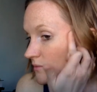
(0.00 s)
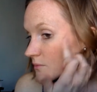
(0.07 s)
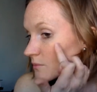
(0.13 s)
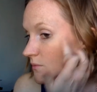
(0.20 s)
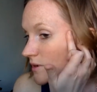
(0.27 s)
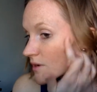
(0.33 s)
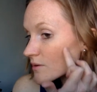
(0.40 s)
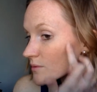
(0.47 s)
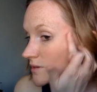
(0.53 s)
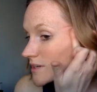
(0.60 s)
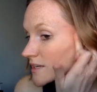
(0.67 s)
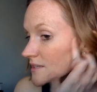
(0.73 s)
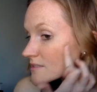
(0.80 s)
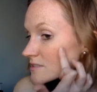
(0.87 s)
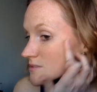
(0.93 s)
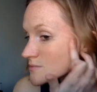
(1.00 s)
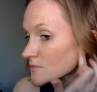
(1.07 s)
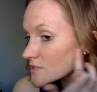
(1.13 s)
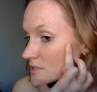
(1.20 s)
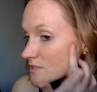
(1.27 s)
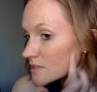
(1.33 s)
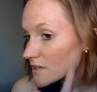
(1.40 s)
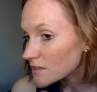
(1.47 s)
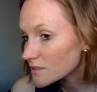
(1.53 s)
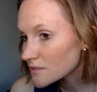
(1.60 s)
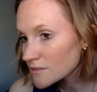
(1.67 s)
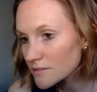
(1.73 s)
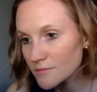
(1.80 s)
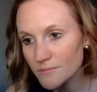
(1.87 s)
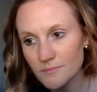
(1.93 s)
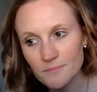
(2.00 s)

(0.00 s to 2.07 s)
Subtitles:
where I would get some sun.